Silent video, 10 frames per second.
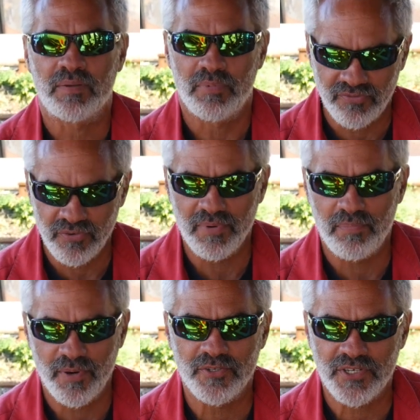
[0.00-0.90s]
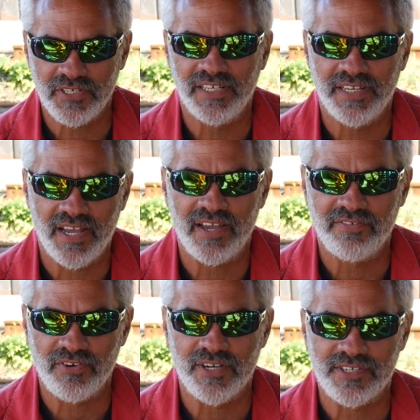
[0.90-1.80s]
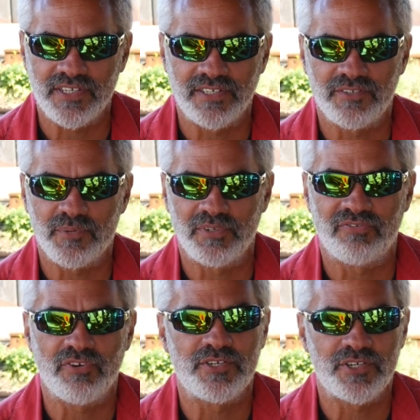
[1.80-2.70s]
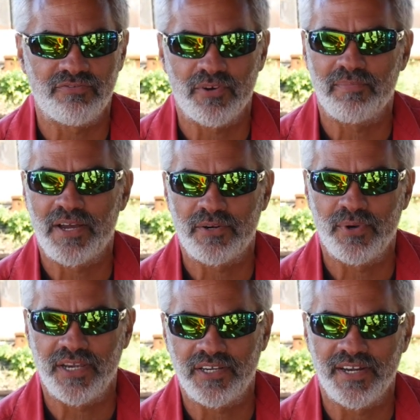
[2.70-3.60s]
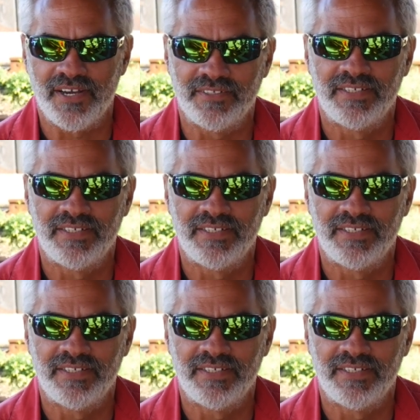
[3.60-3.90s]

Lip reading: But for me personally, I freeze it. I've been freezing for about a week now.